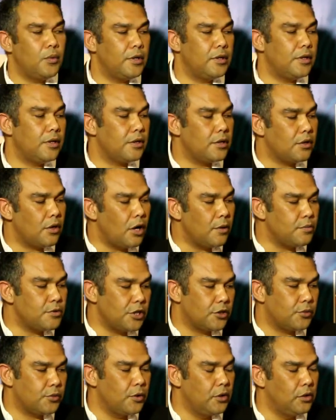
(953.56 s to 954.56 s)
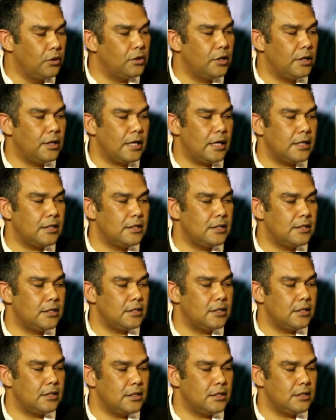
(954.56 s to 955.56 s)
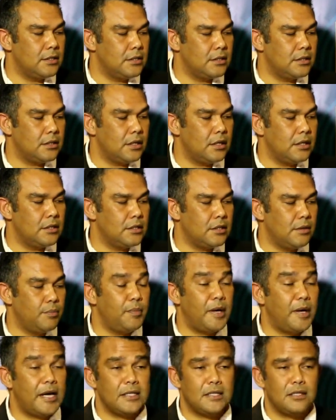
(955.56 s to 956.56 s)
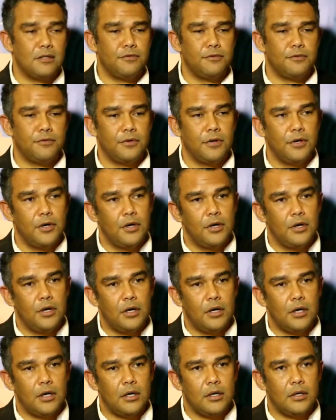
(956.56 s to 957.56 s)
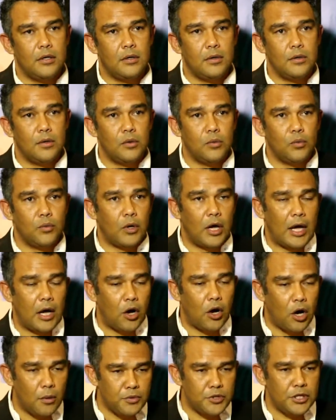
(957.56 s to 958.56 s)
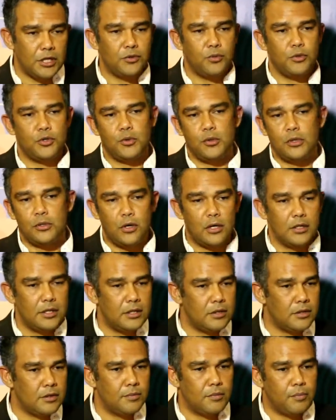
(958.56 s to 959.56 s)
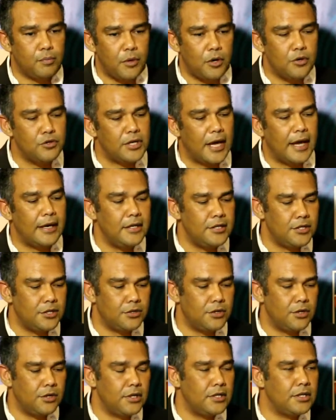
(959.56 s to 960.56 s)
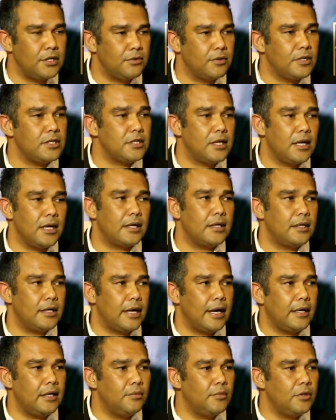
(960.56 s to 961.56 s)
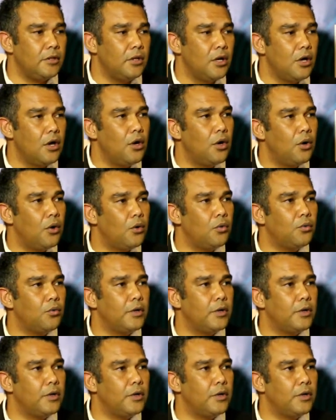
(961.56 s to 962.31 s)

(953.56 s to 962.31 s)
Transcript: whether the object we're looking at is is, is a passive uh, object which will not pose any security risk like an animal, or